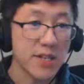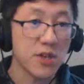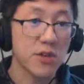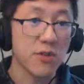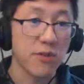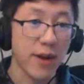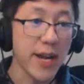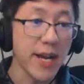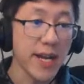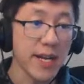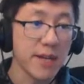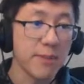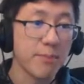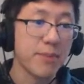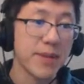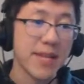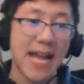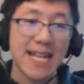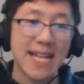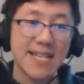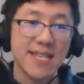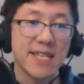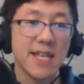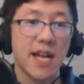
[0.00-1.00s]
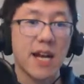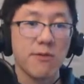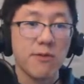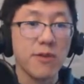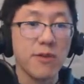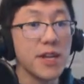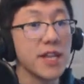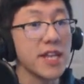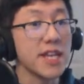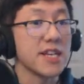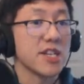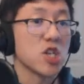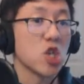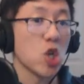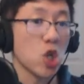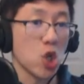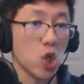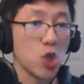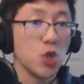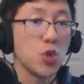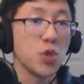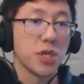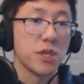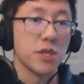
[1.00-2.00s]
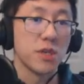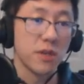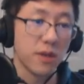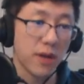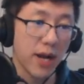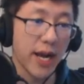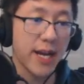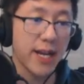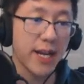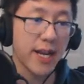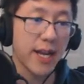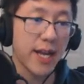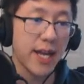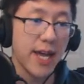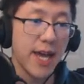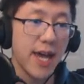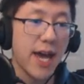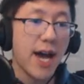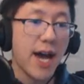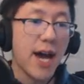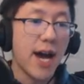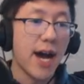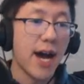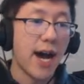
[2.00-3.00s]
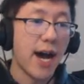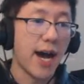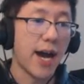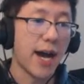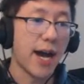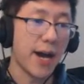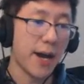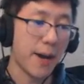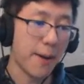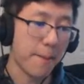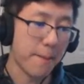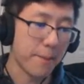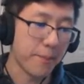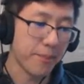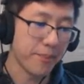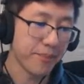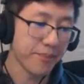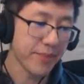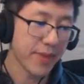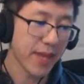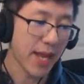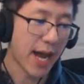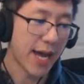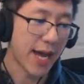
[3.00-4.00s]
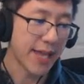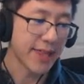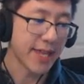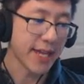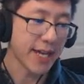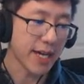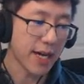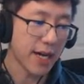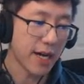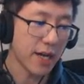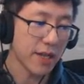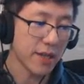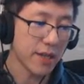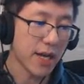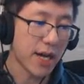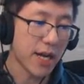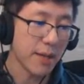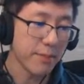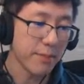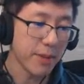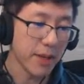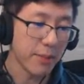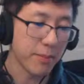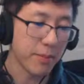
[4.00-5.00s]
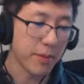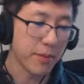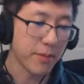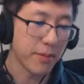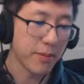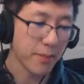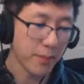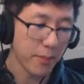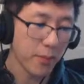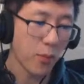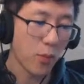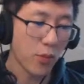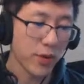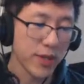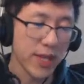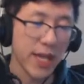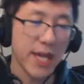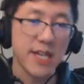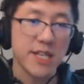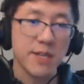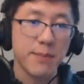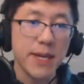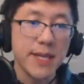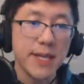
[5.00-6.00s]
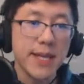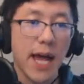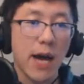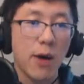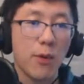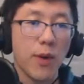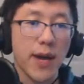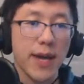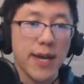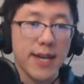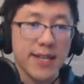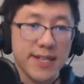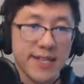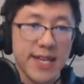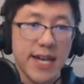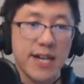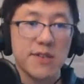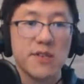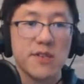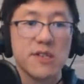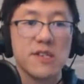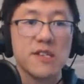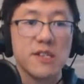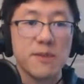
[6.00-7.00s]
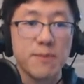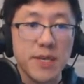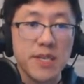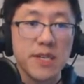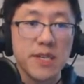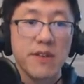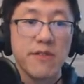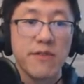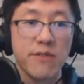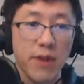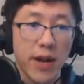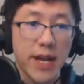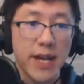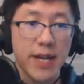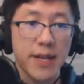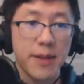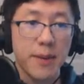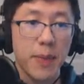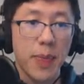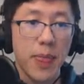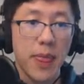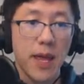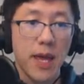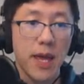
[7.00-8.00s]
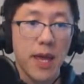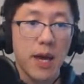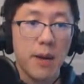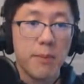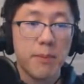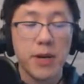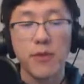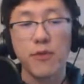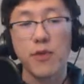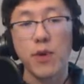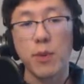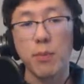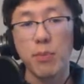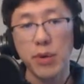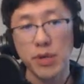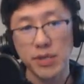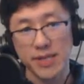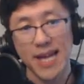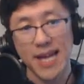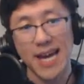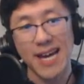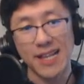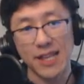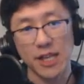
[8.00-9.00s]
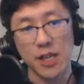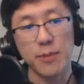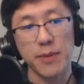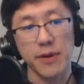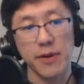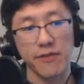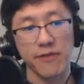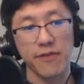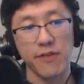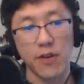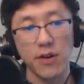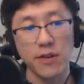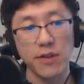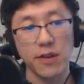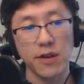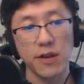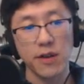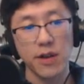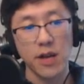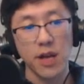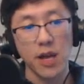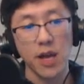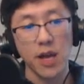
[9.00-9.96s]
great, but that's not really a solution, right? I think a lot of people, when they speak that way, it sounds dismissive, right? But if we push that a little bit further,